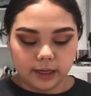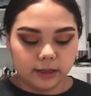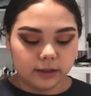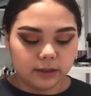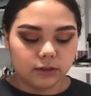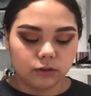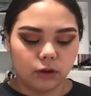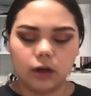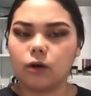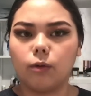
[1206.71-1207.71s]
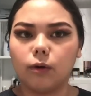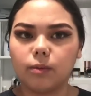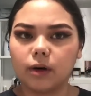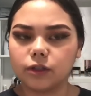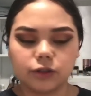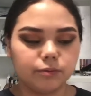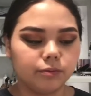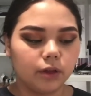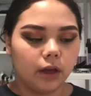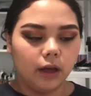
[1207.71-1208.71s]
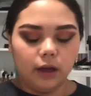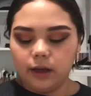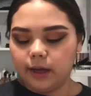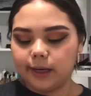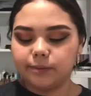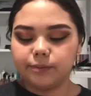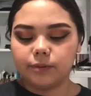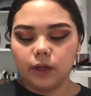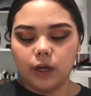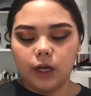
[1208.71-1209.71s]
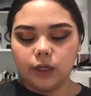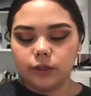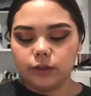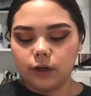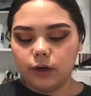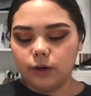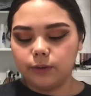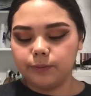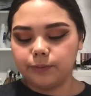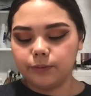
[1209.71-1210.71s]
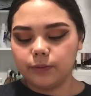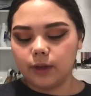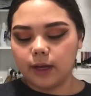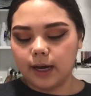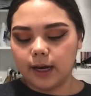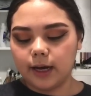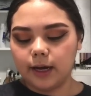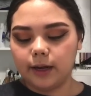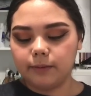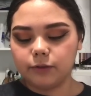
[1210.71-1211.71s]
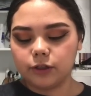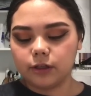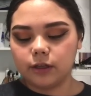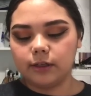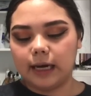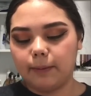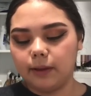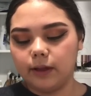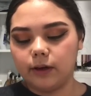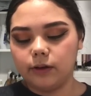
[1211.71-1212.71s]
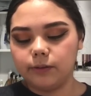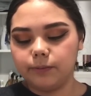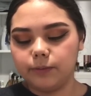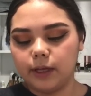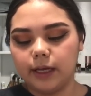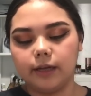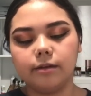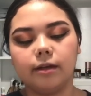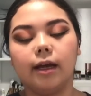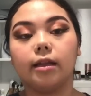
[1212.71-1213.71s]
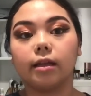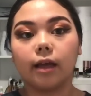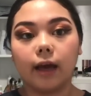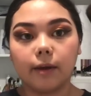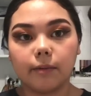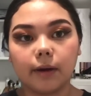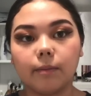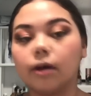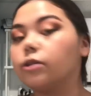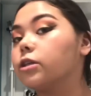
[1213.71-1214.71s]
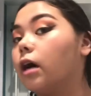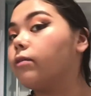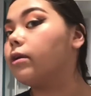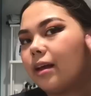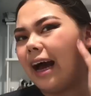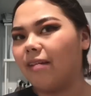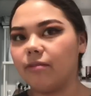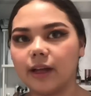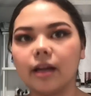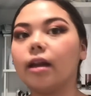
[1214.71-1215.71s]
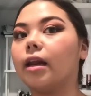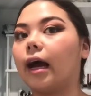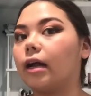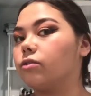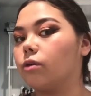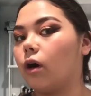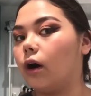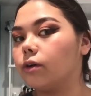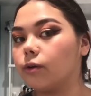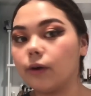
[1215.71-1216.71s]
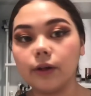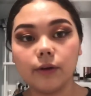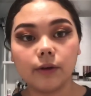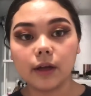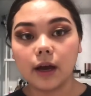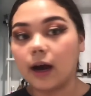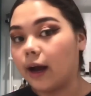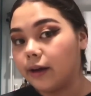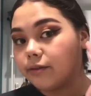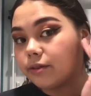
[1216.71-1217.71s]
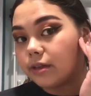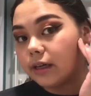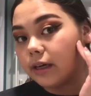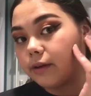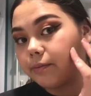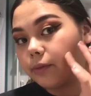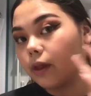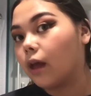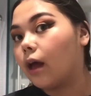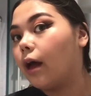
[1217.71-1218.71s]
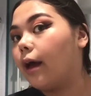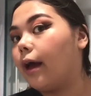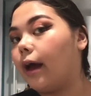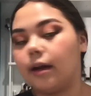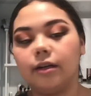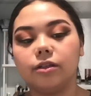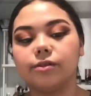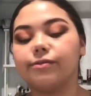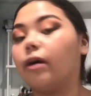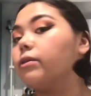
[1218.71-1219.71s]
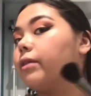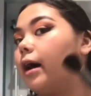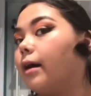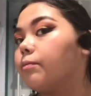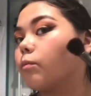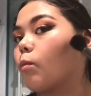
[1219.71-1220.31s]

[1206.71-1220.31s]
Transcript: And this is a quote brush. Yeah. So I'm just gonna dab a little in and then get my brush covered. Have like a natural contour, you can kind of see it, and I just follow that.